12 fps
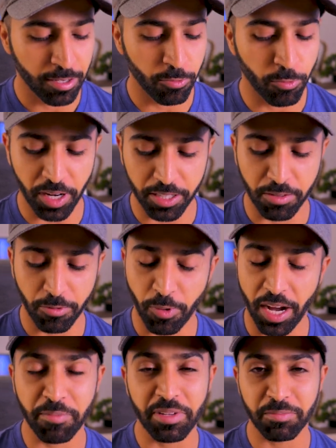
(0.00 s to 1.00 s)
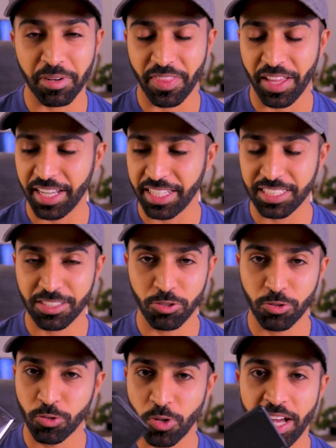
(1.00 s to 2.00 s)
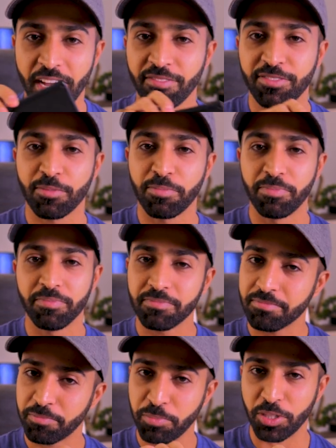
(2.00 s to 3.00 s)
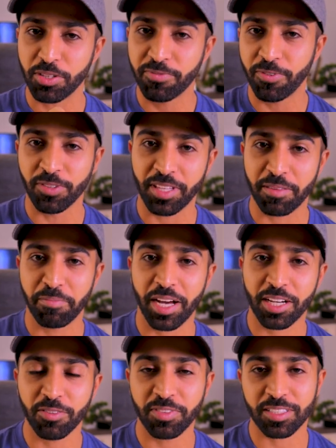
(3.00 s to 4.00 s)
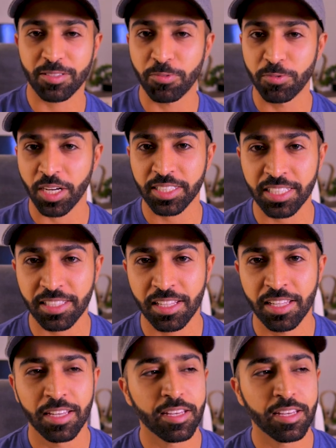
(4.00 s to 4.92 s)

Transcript: What, you, what I mean by that is you do not have to put your phone at the back of it to run it.